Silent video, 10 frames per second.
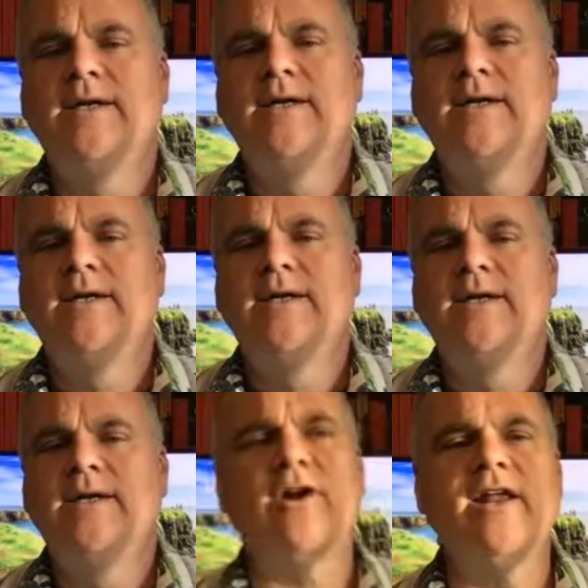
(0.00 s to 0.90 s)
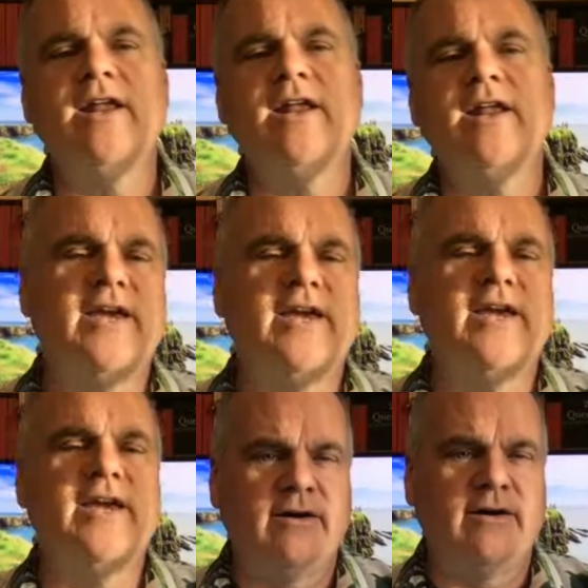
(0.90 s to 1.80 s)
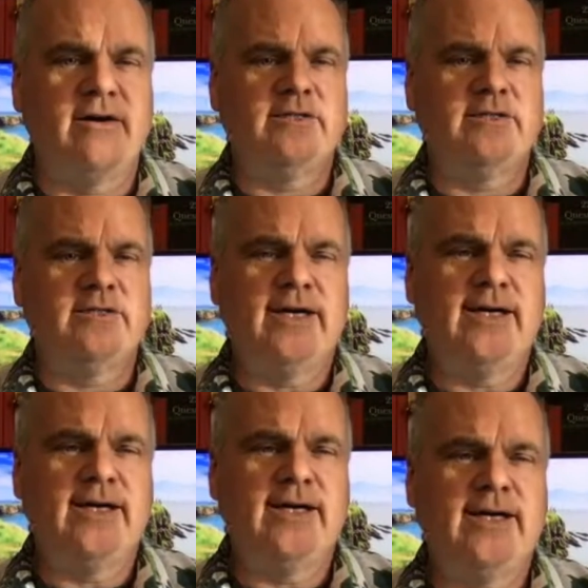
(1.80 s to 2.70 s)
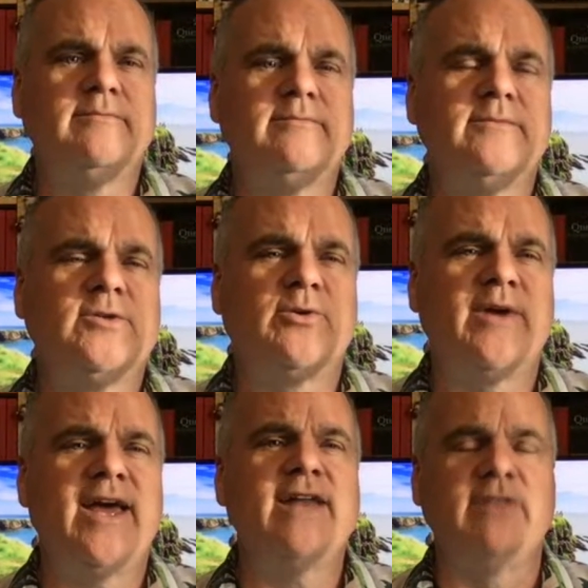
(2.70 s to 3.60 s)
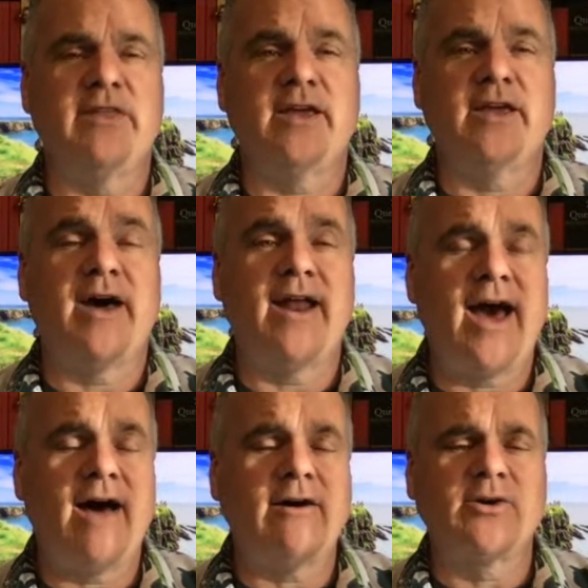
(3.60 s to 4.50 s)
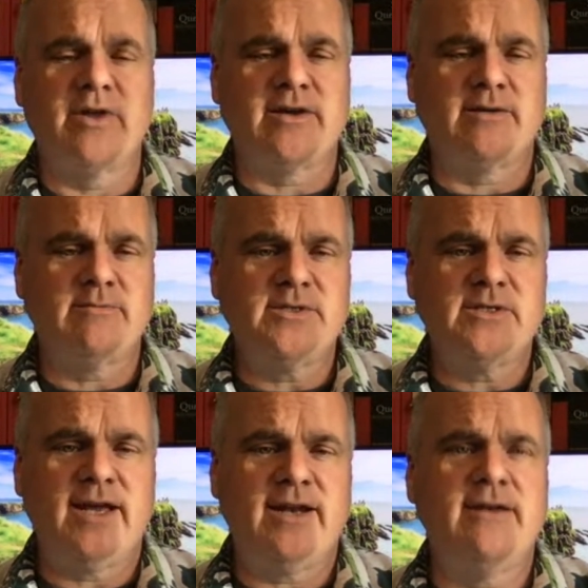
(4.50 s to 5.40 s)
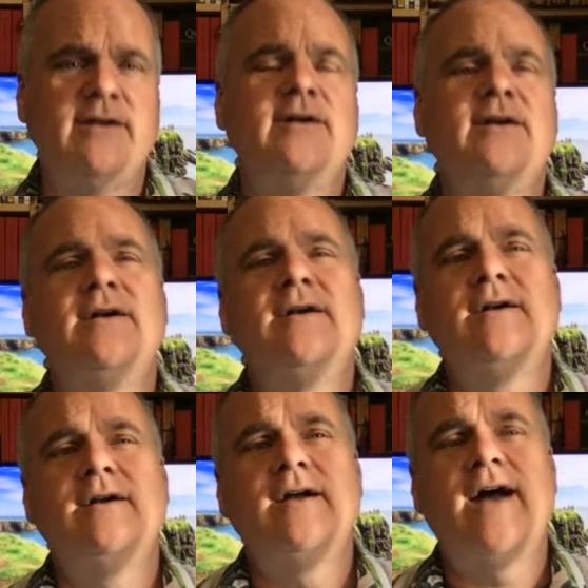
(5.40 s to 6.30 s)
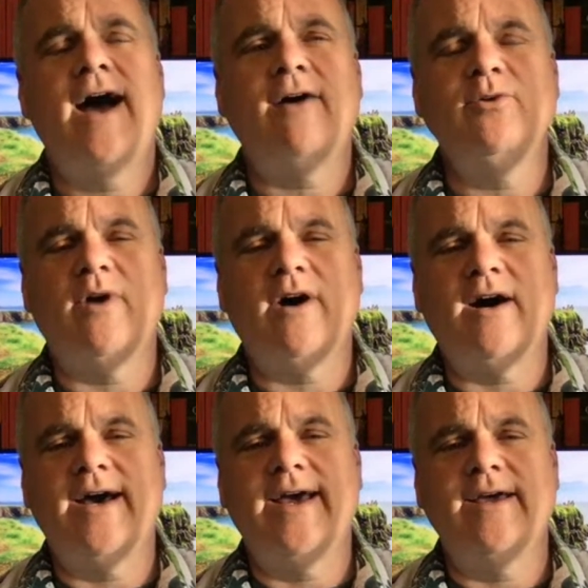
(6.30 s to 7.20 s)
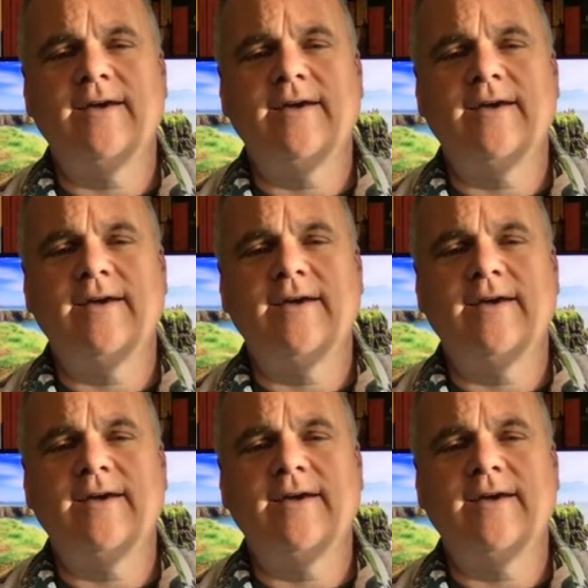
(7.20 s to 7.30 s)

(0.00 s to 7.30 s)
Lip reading: But starting to think about creatively think about algorithms and how do I